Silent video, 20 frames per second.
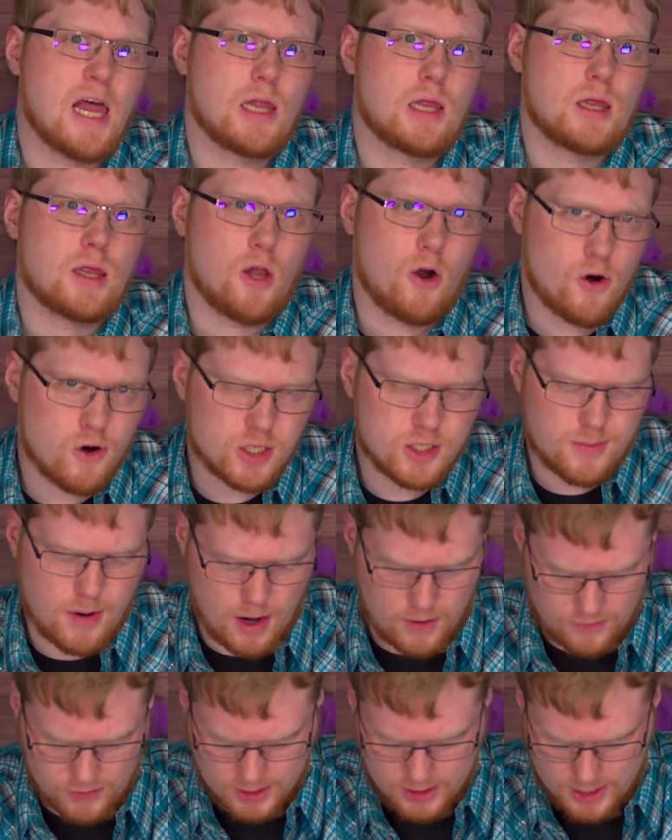large amount
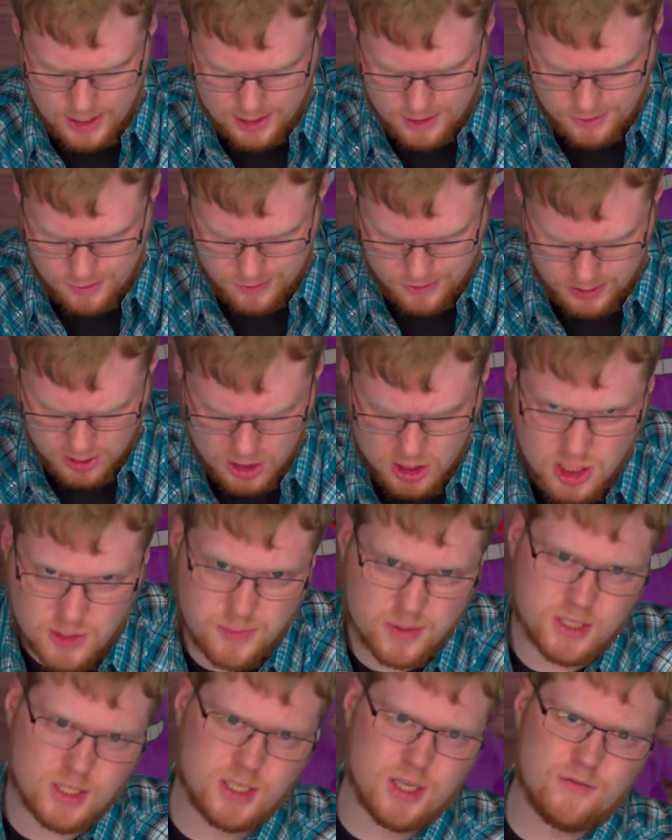of accessories,
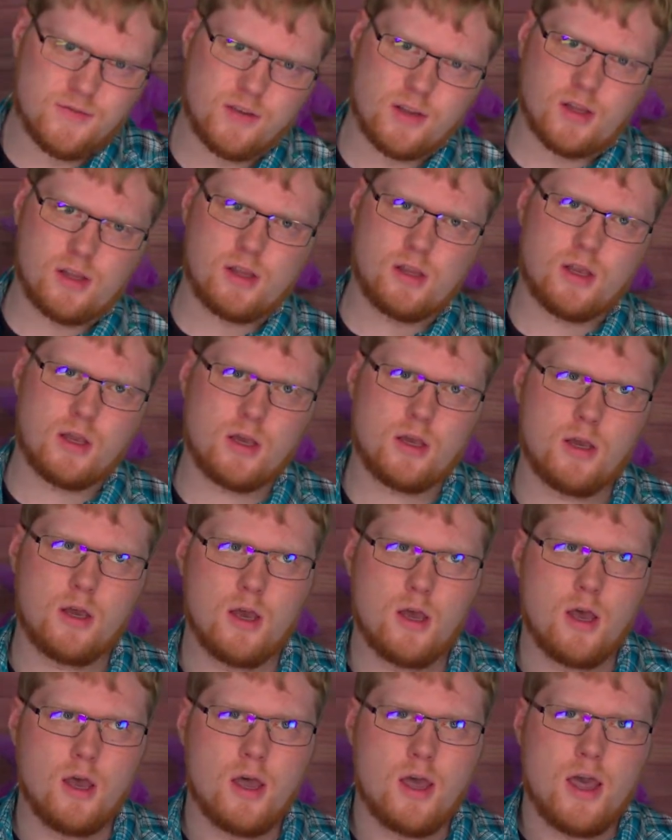specifically
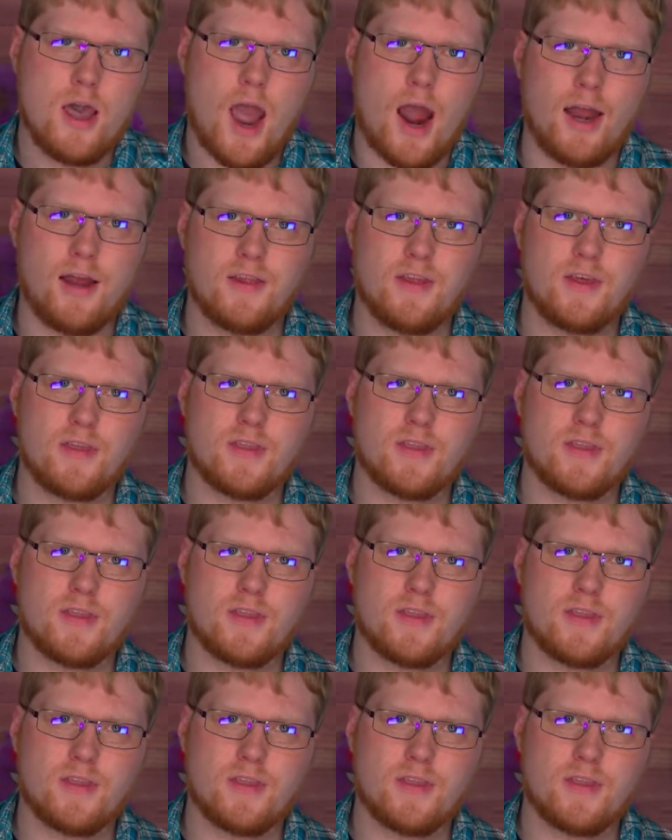anything